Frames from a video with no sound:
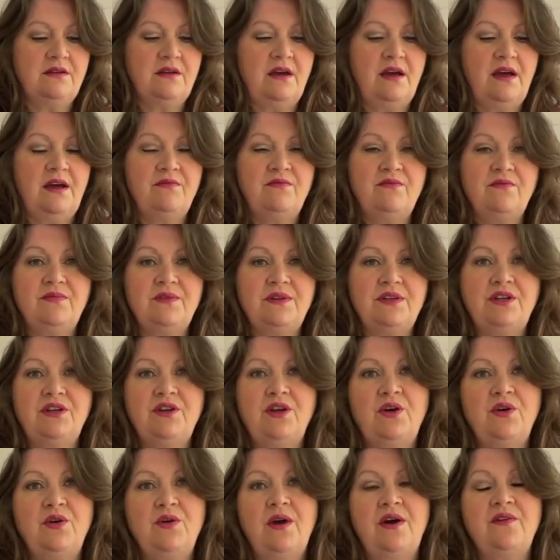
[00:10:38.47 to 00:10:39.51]

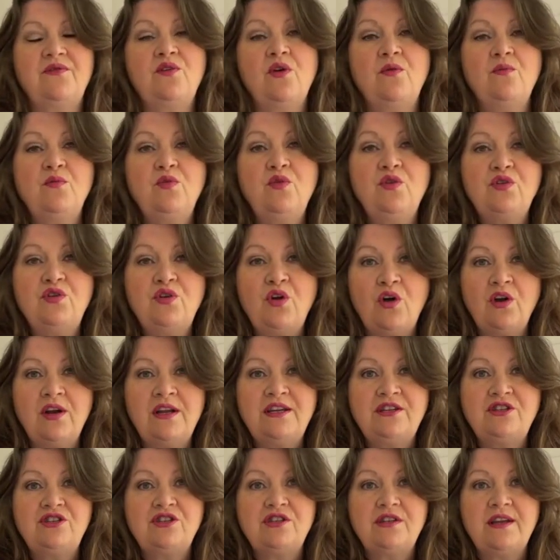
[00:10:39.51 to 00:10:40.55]
I've got more
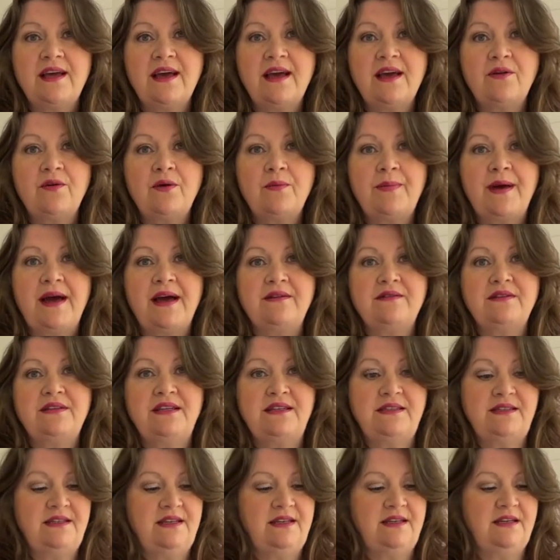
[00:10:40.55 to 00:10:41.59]
knowledge now about
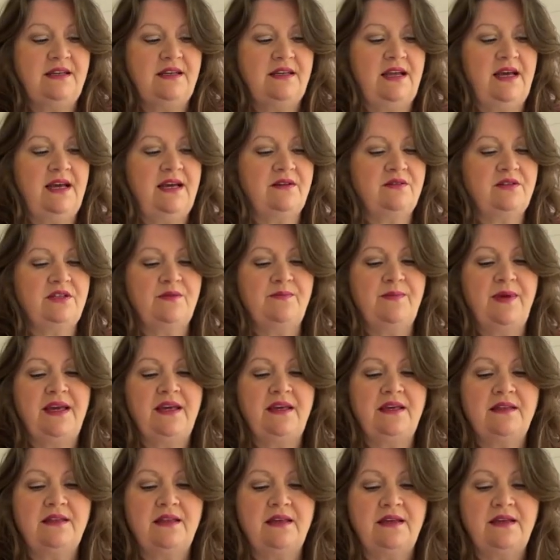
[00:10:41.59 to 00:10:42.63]
knitting and how to
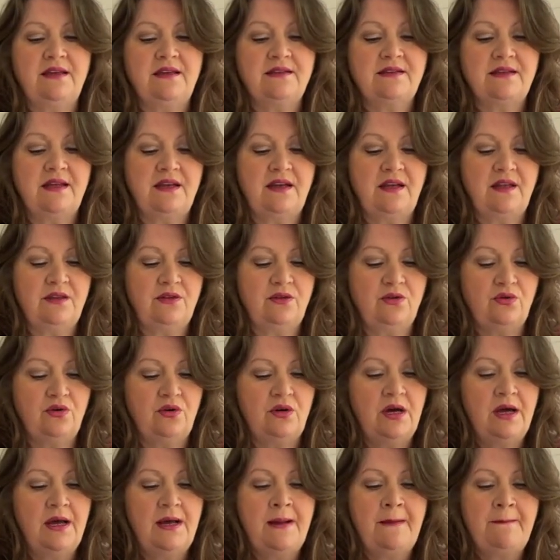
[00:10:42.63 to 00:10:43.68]
make things, and I
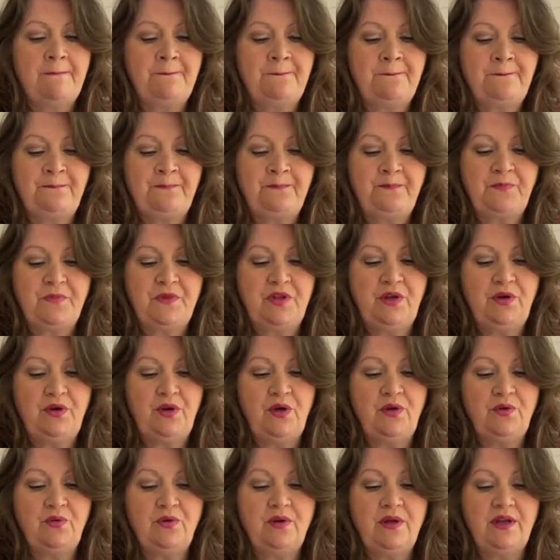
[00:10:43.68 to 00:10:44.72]
thought, you
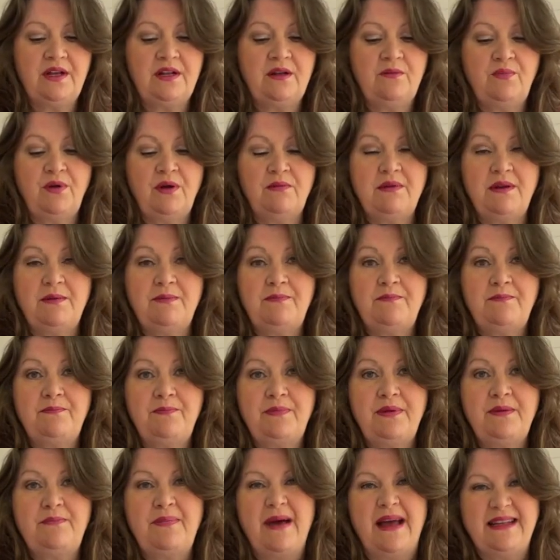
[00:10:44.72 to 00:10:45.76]
know, it'll probably
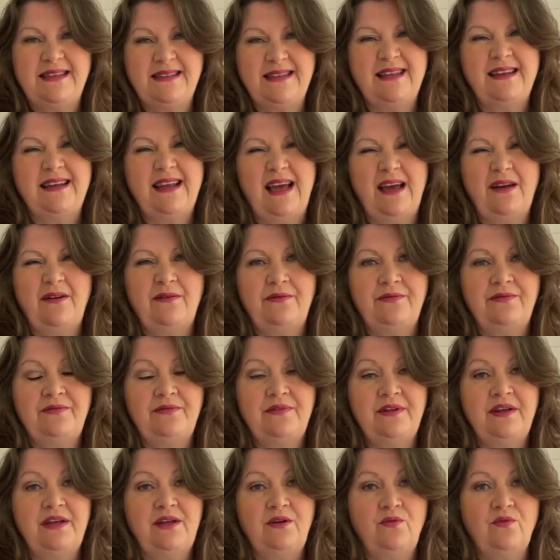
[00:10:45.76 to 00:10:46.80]
be better now
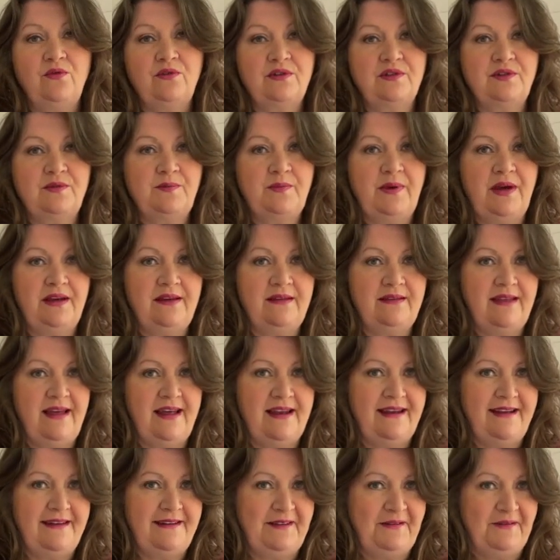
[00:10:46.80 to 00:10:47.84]
than it was back
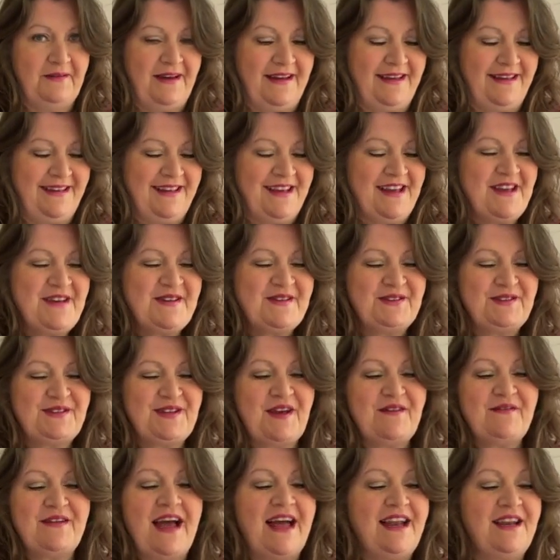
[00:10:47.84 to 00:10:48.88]
then anyway.
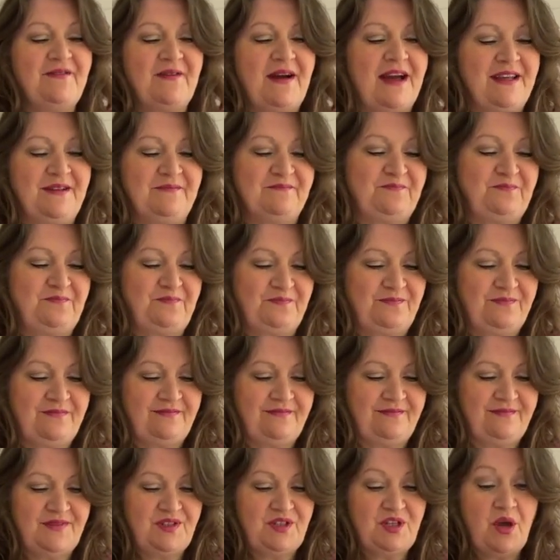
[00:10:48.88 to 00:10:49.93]
So
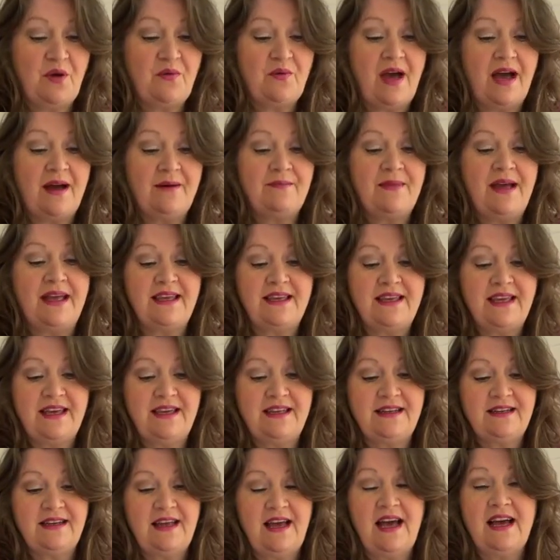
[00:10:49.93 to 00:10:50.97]
I'm
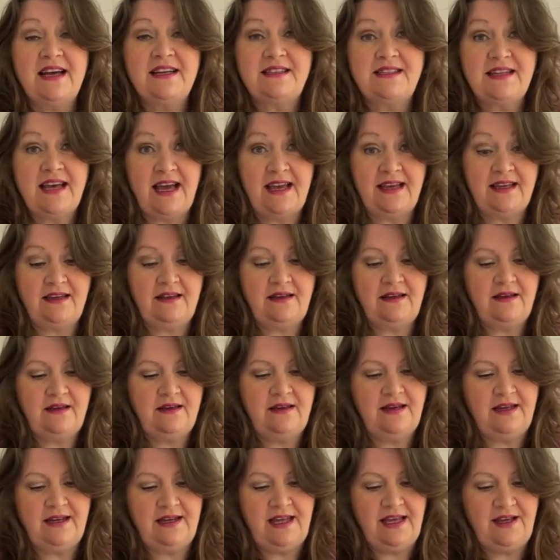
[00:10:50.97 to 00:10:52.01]
making a tank,
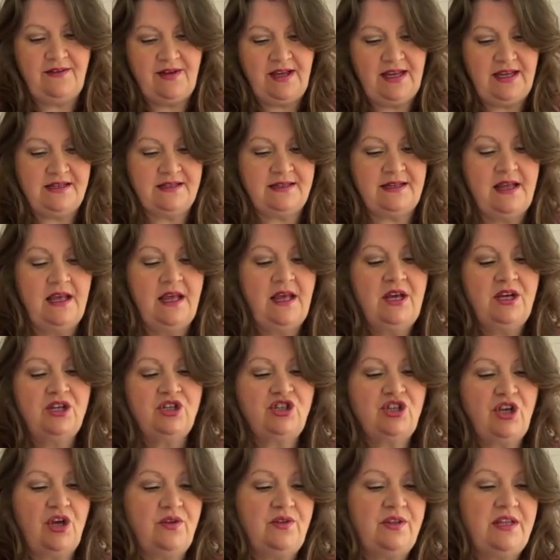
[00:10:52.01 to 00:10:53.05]
and here it is.
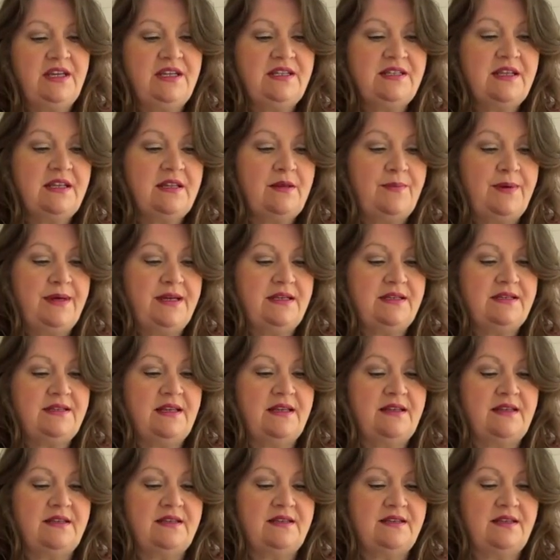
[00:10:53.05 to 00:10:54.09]
So these are the bits
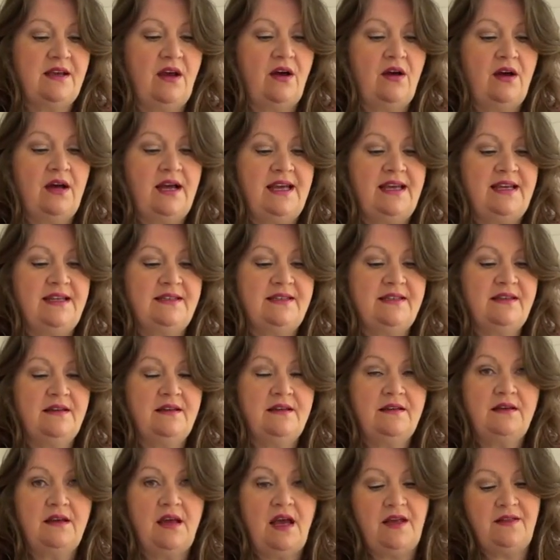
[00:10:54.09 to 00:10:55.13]
at the side,
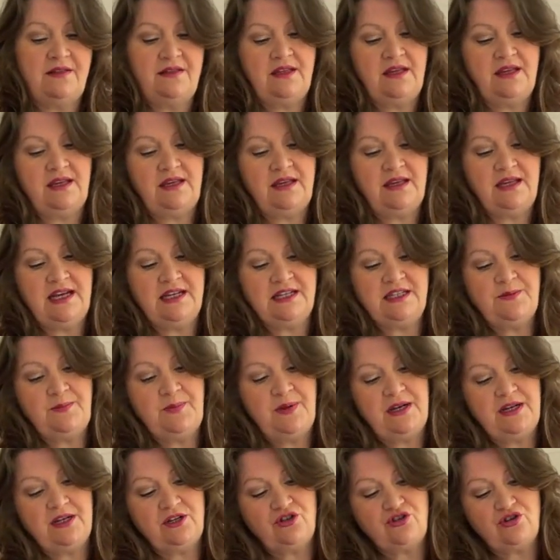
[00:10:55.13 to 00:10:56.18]
and the
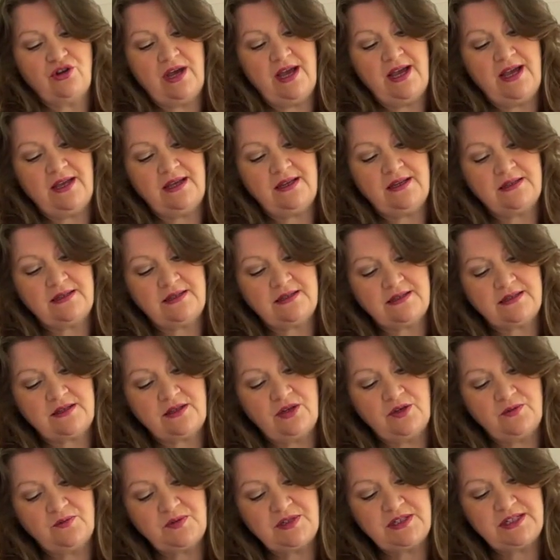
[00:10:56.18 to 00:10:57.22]
caterpillar tracks
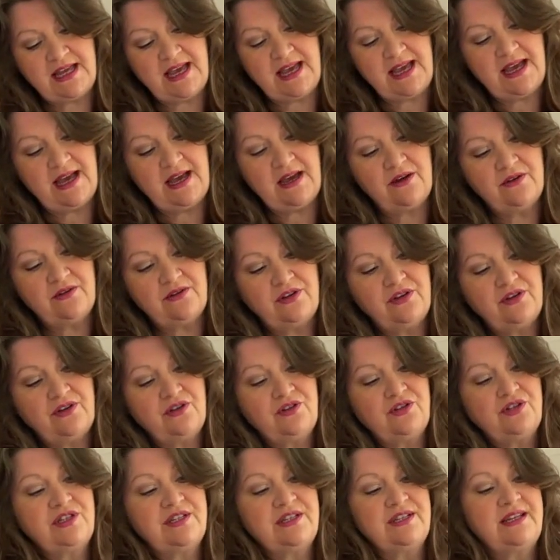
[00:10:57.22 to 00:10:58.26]
come down and
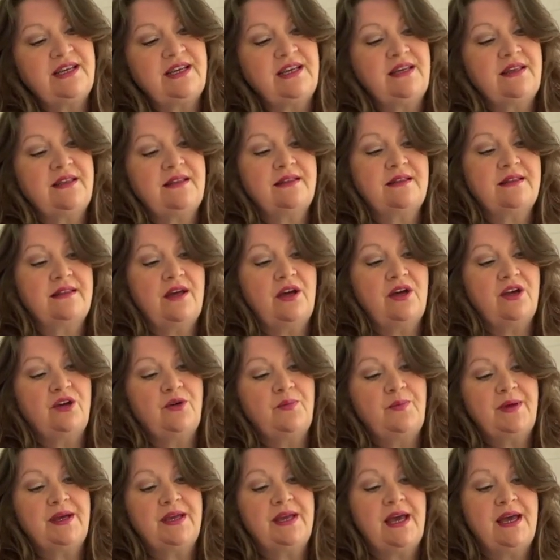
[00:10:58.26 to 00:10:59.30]
underneath and
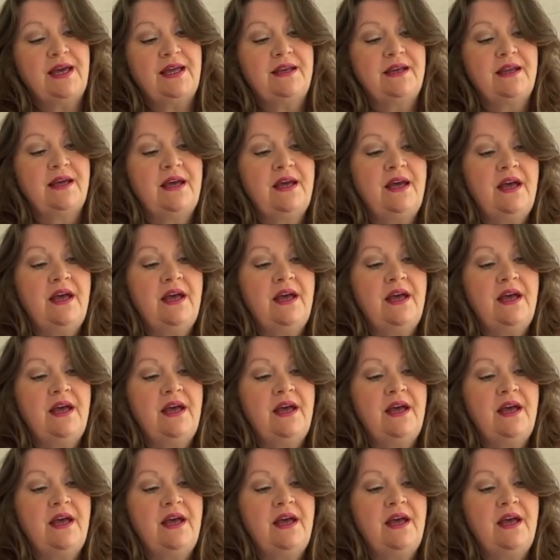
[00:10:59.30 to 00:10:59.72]
up again.